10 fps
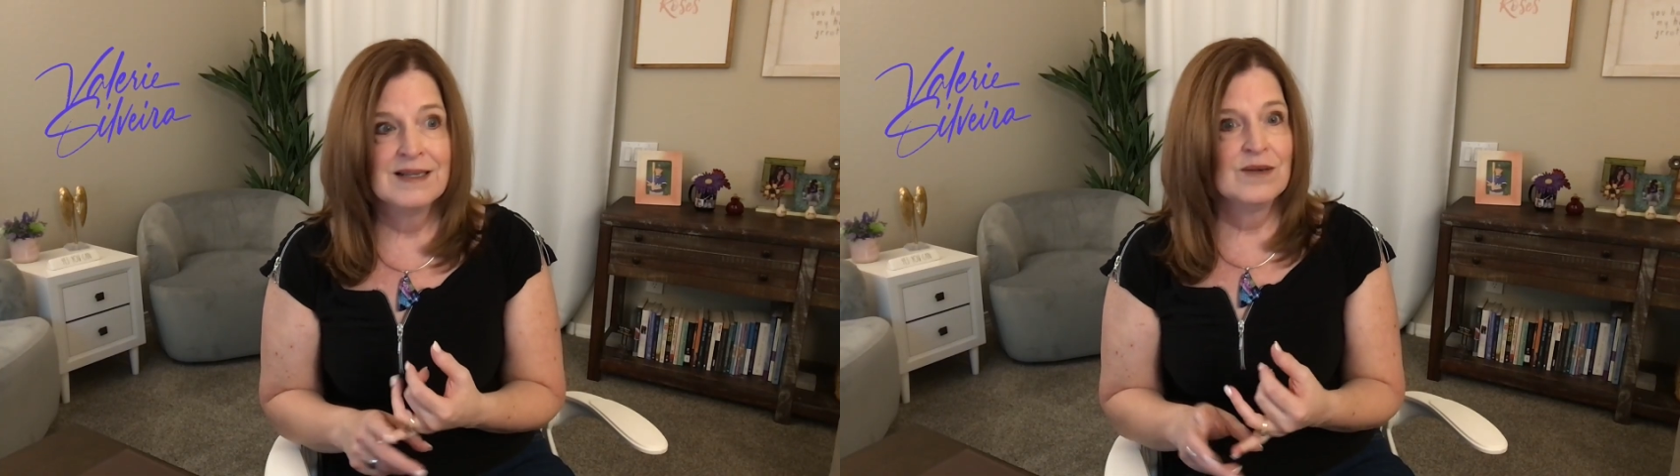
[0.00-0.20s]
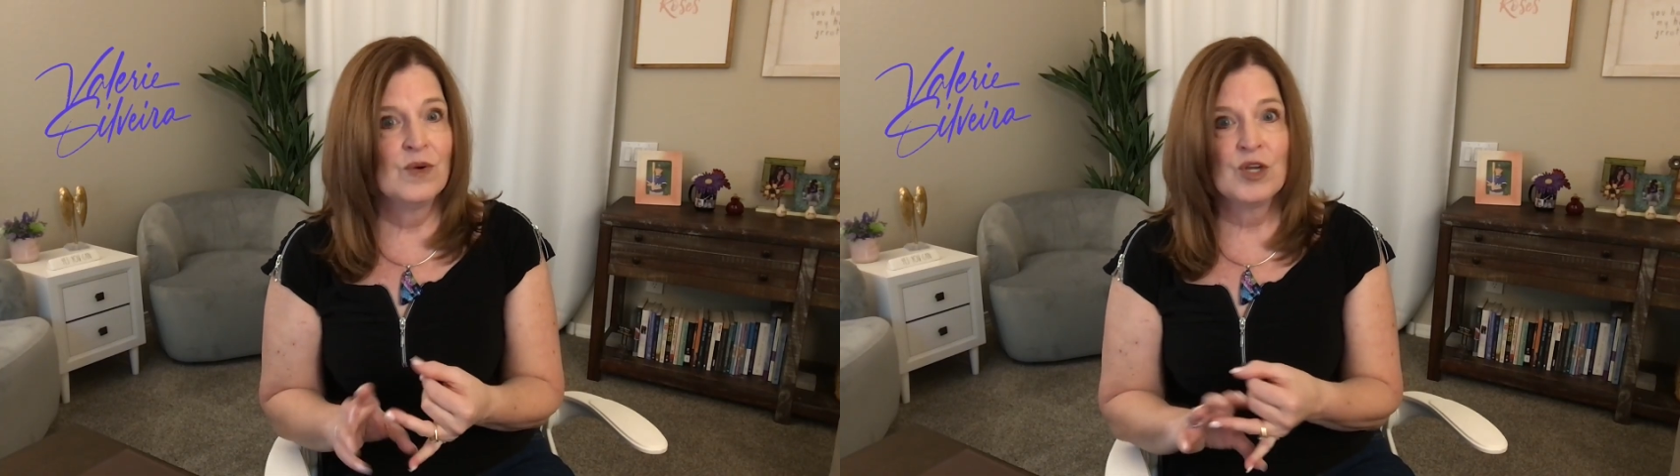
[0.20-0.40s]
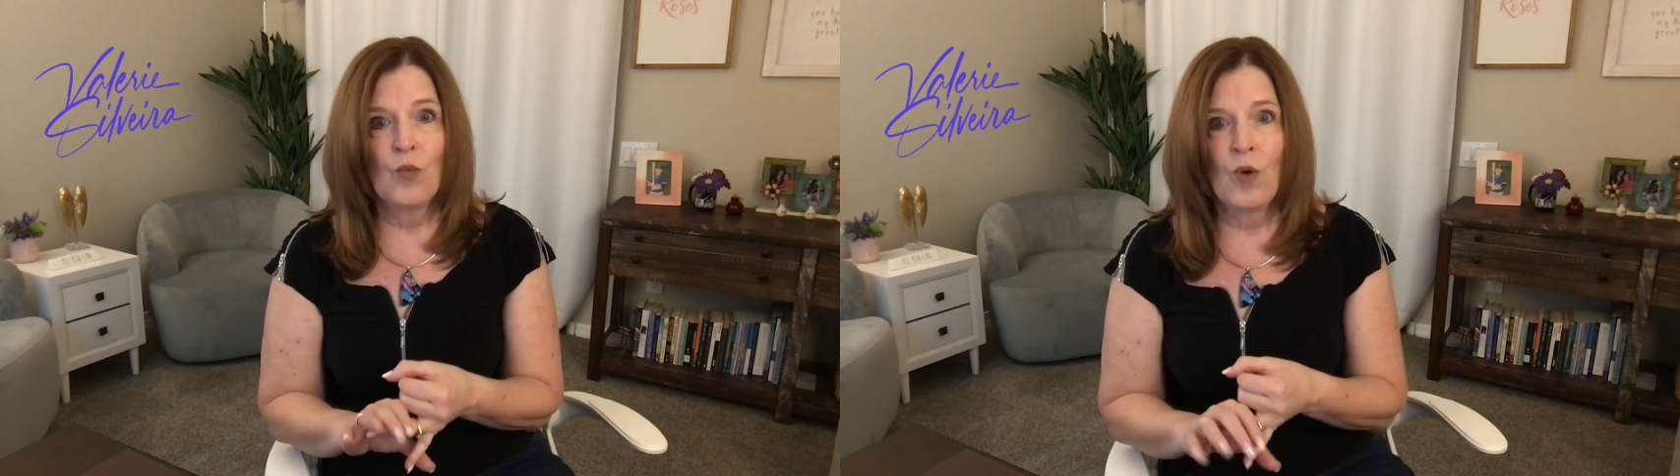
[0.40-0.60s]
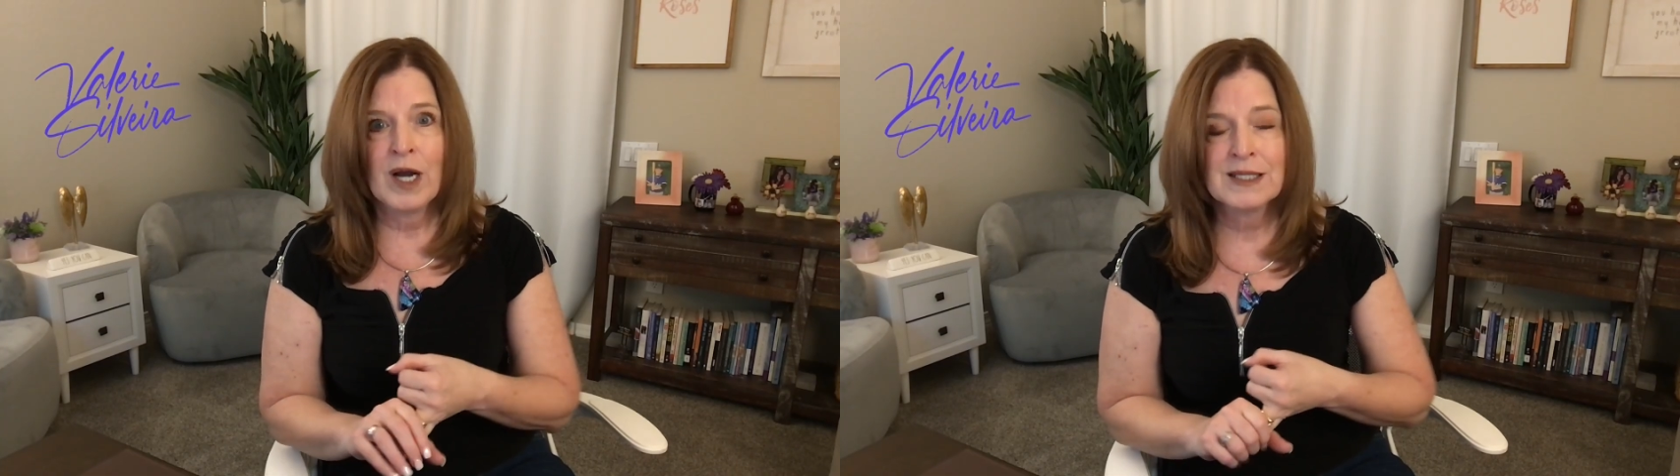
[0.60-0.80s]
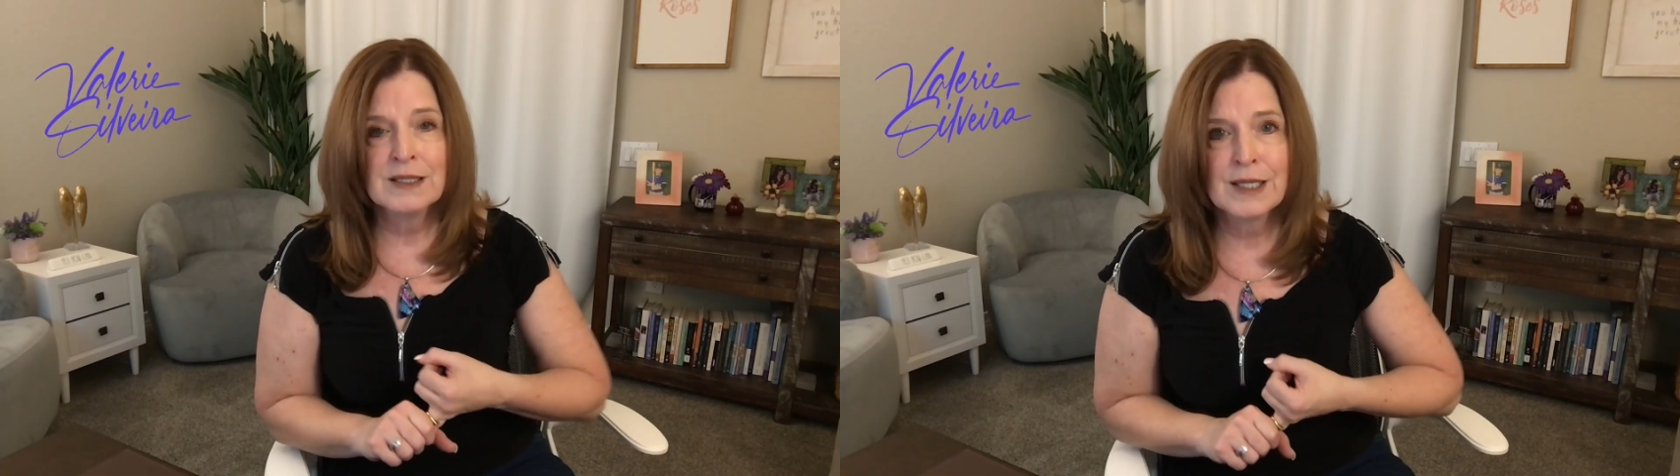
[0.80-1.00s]
when you
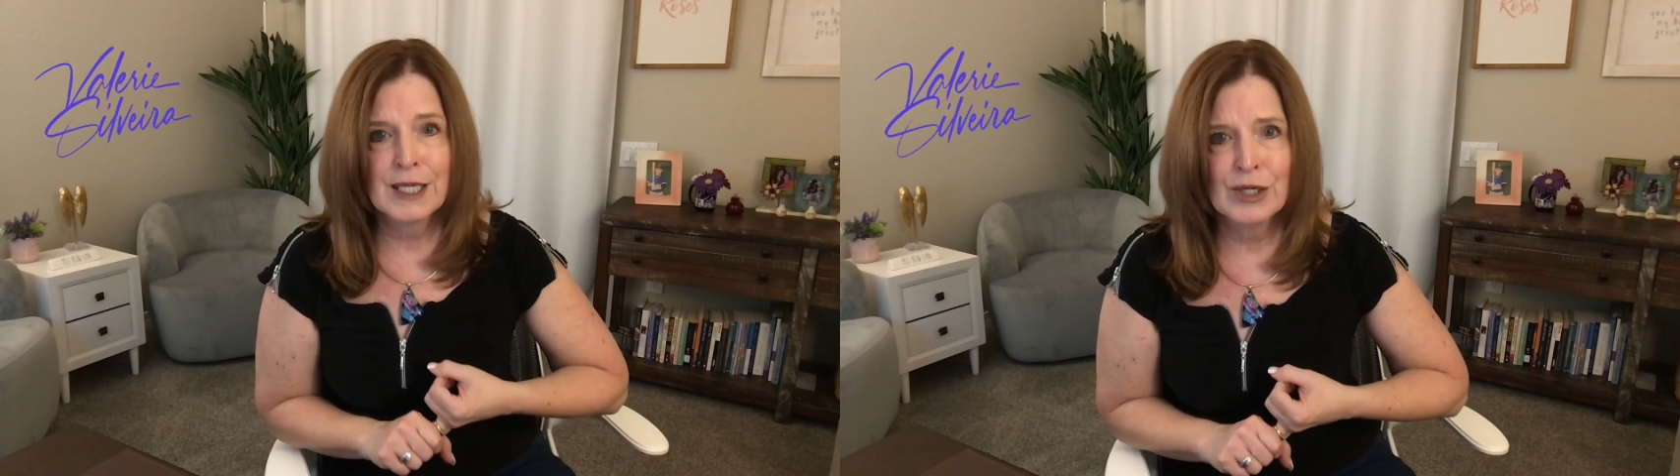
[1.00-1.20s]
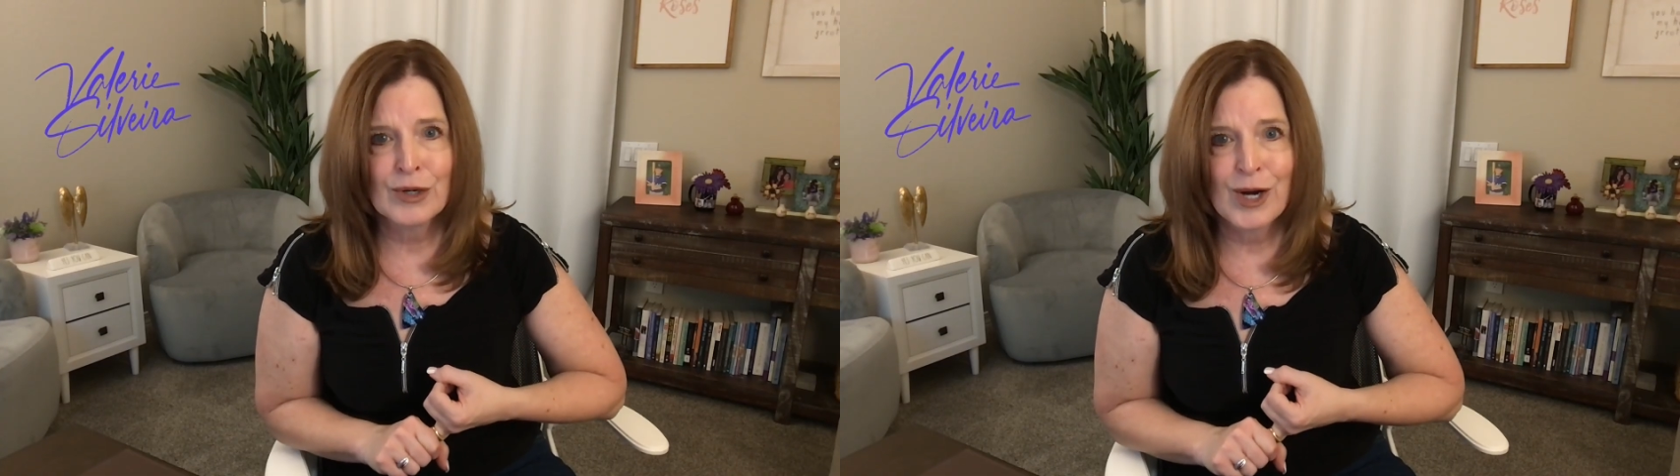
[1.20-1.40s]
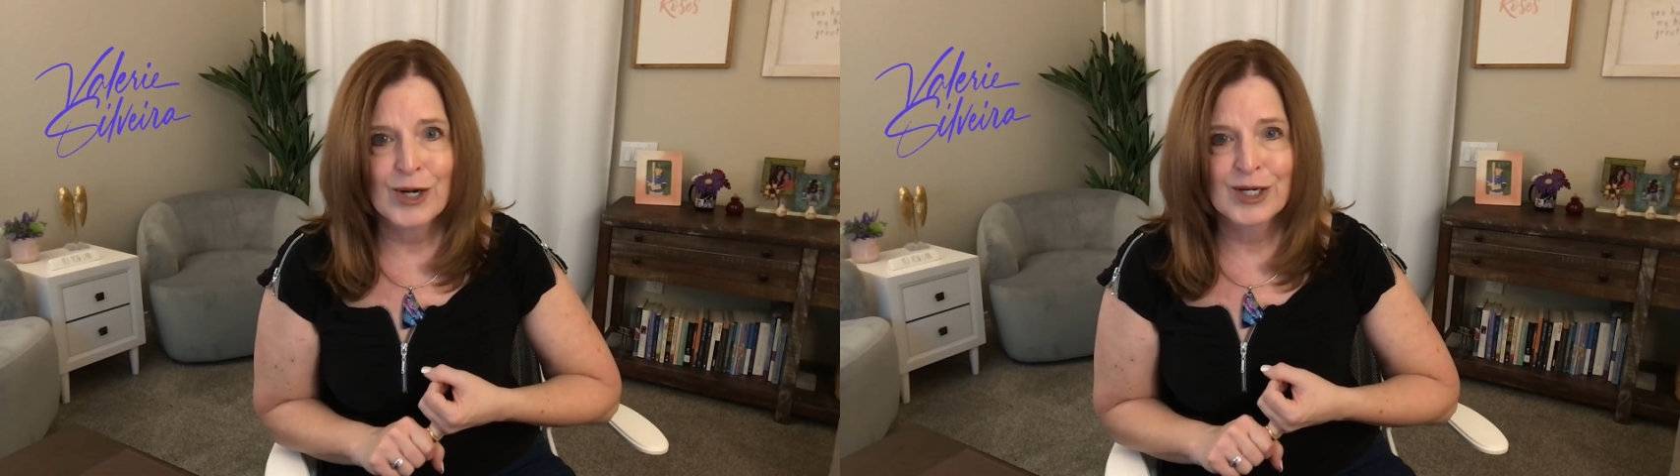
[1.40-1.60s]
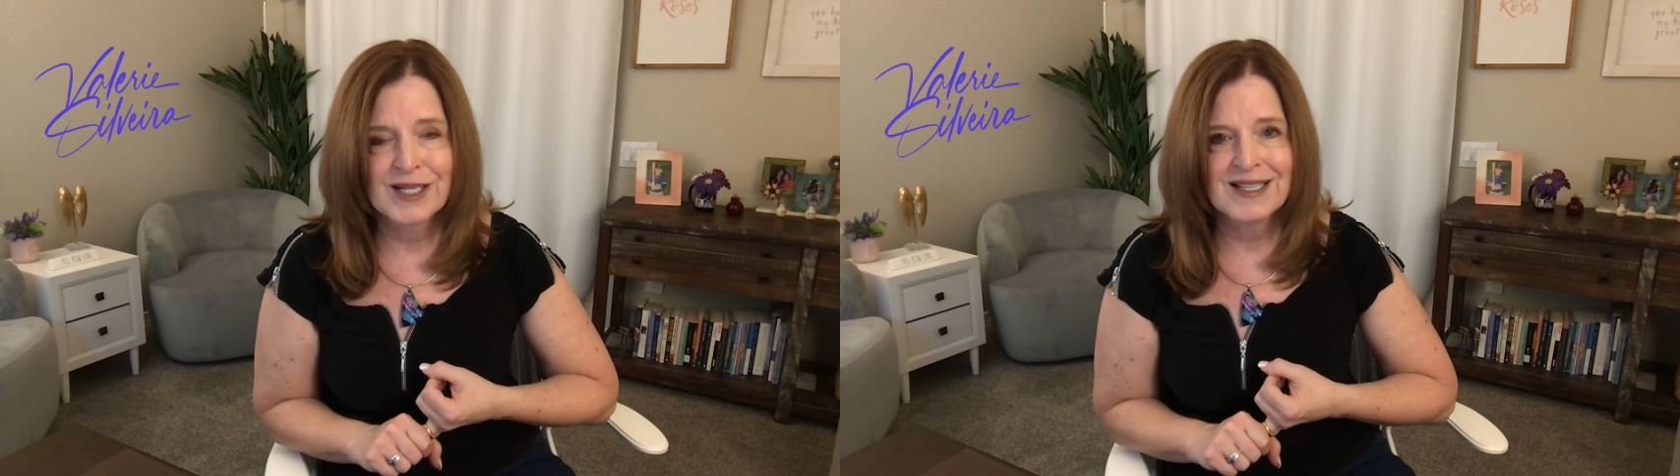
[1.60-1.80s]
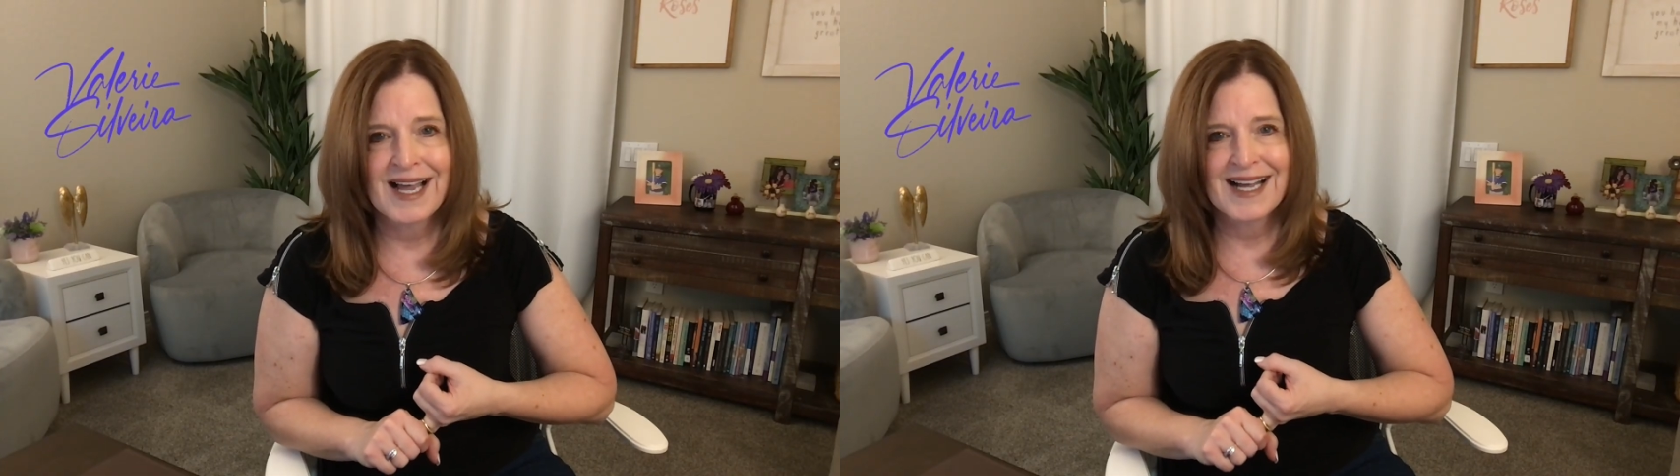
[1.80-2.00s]
walked into kindergarten
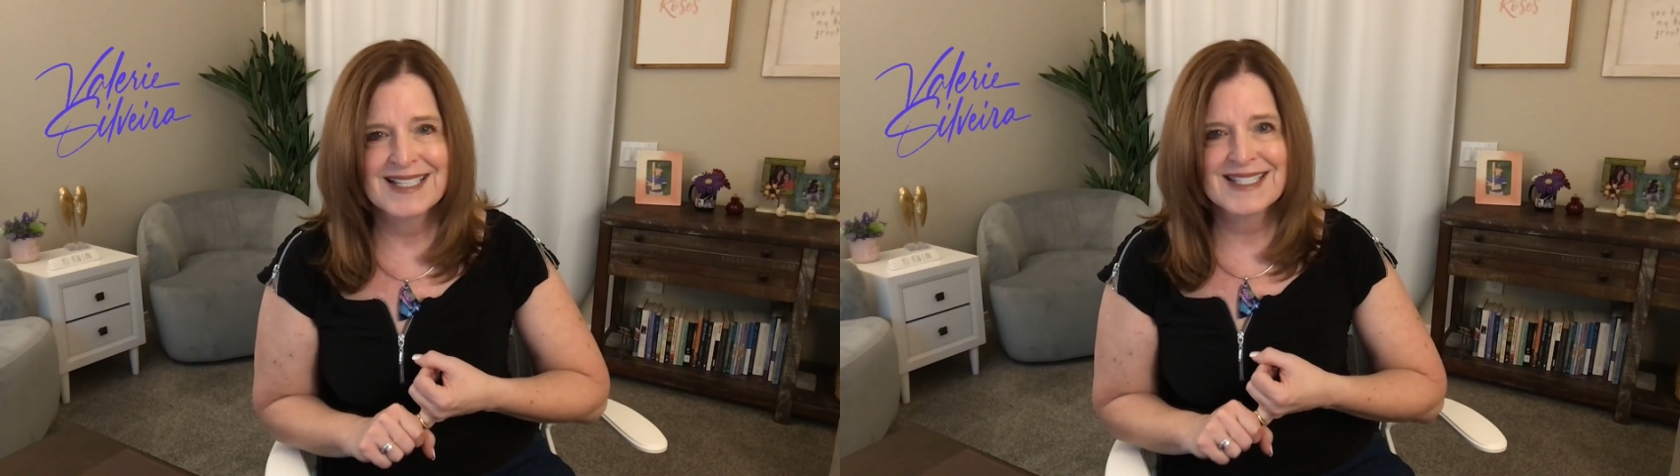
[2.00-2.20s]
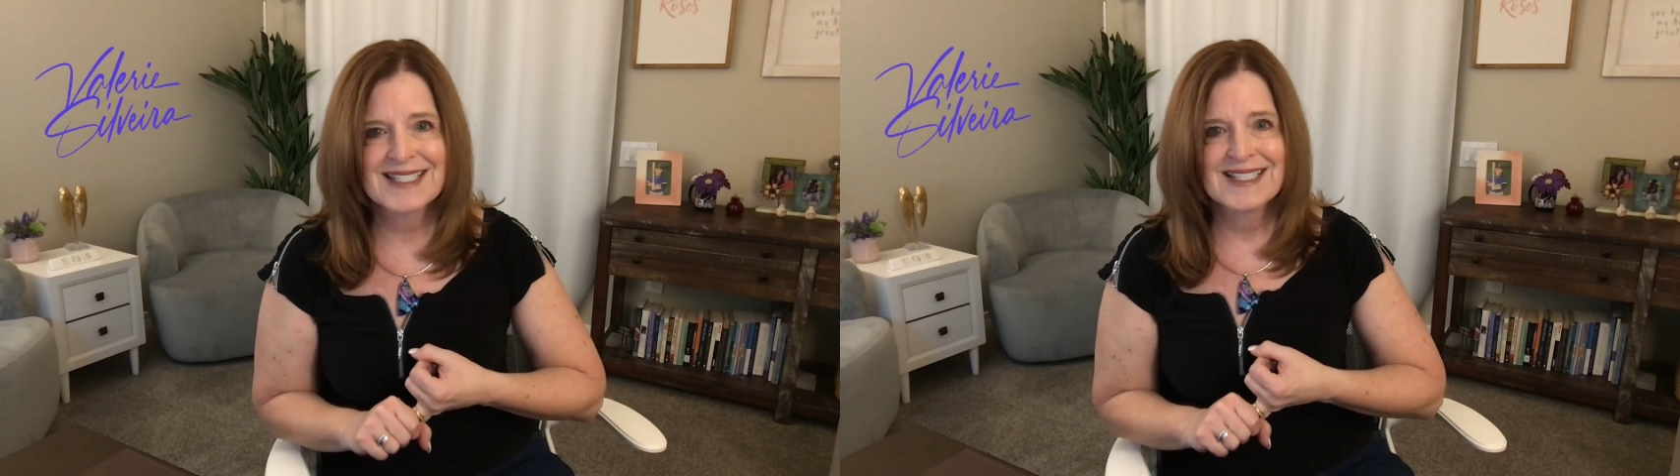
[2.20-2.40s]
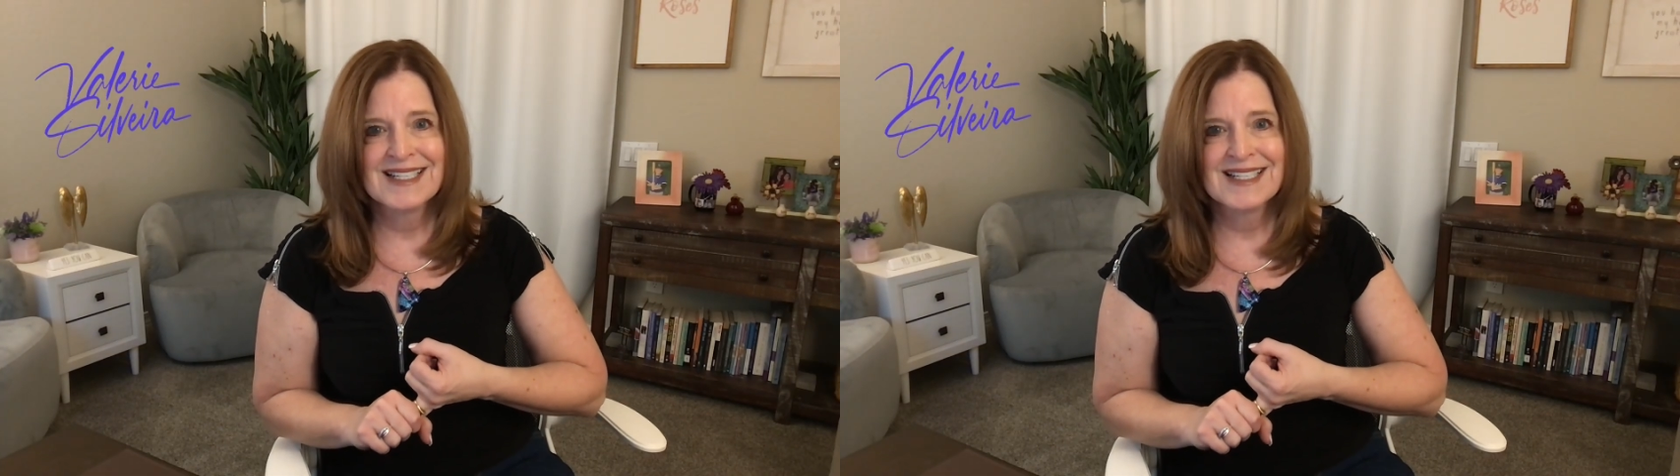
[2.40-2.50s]
class,